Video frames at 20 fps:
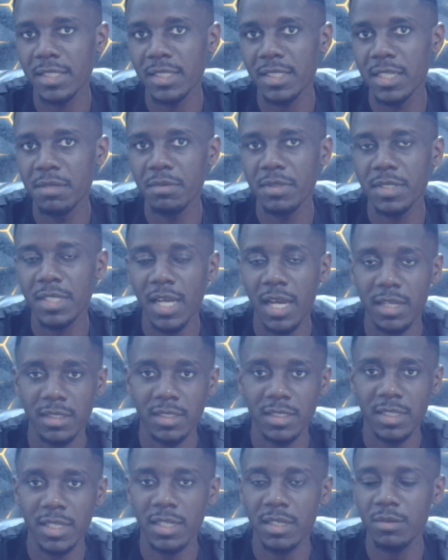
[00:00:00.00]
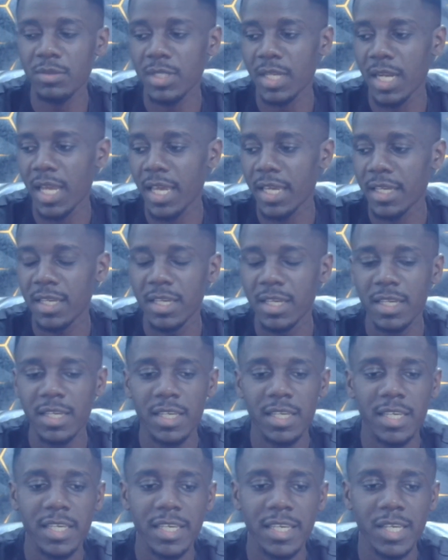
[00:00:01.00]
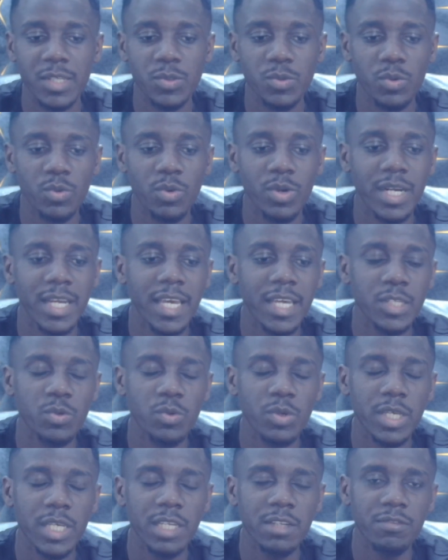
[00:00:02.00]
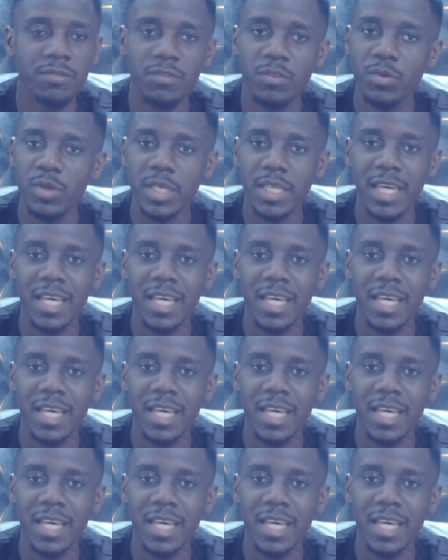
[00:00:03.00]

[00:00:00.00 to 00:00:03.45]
He returns and looks like he has not gone ahead to heal fully,